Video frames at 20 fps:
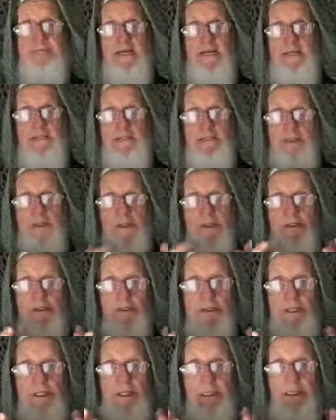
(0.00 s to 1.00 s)
He's going to
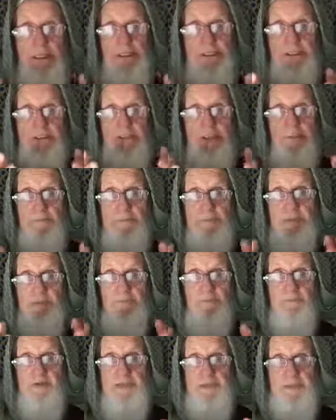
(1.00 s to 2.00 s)
turn it into
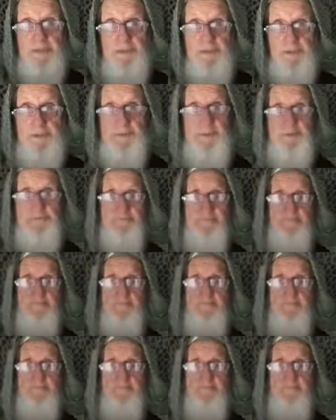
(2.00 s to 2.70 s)
something physical,